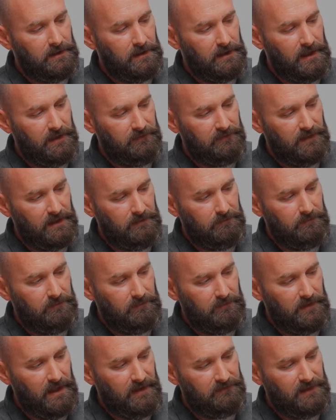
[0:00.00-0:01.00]
at
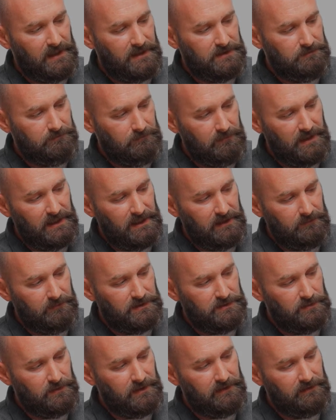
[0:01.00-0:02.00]
that meeting
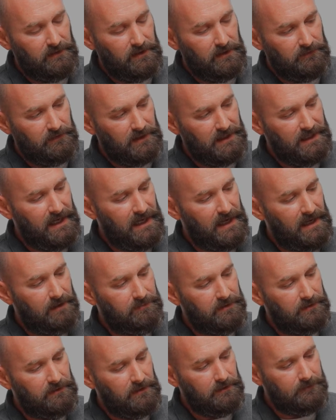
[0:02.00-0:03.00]
between the cap
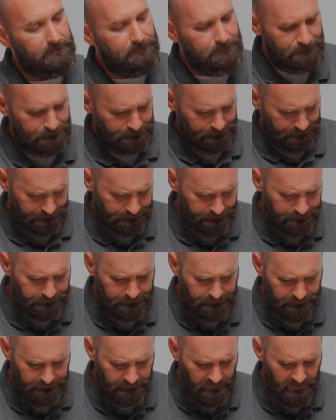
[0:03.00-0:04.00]
and
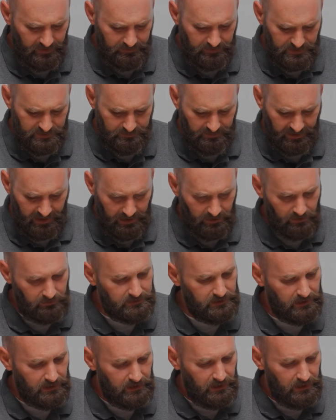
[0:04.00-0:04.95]
the spout.